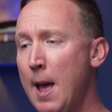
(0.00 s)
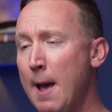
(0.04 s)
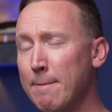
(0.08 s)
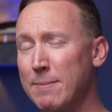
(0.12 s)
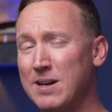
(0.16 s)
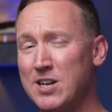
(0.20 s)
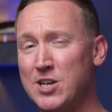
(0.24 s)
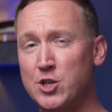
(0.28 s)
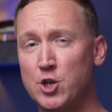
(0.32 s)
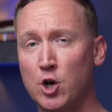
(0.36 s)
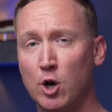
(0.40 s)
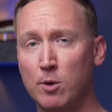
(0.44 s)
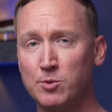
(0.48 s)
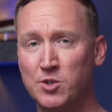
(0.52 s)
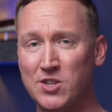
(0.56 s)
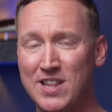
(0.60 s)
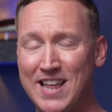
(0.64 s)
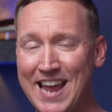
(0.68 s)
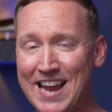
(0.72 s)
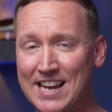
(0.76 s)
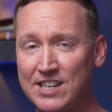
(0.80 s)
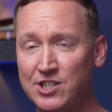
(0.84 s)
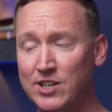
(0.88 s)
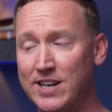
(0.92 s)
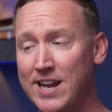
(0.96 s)
But in terms of the
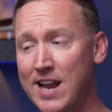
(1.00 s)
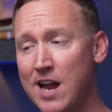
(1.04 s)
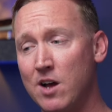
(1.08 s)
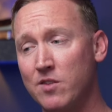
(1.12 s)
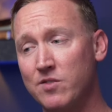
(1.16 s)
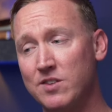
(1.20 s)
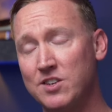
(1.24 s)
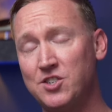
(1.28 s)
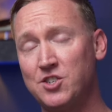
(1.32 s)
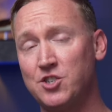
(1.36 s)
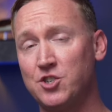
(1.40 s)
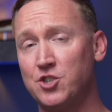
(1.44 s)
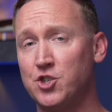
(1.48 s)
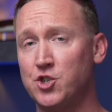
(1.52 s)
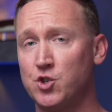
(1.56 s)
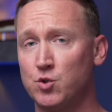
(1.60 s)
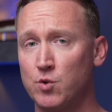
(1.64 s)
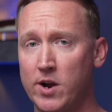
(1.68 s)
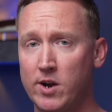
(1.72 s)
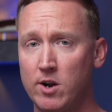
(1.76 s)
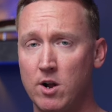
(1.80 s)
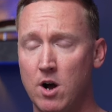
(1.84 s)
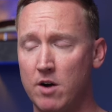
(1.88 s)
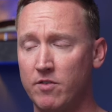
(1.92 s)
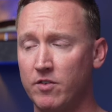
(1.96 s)
agent count, this is
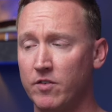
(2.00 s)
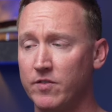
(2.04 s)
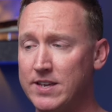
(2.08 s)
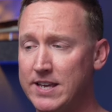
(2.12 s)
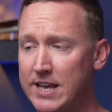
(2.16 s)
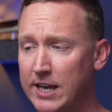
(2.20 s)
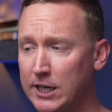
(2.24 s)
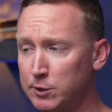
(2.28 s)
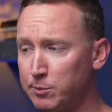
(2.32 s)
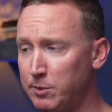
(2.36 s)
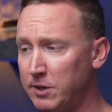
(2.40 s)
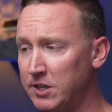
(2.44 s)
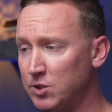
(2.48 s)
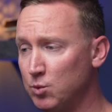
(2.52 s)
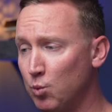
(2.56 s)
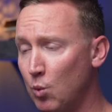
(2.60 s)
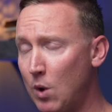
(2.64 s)
straight off of EXP's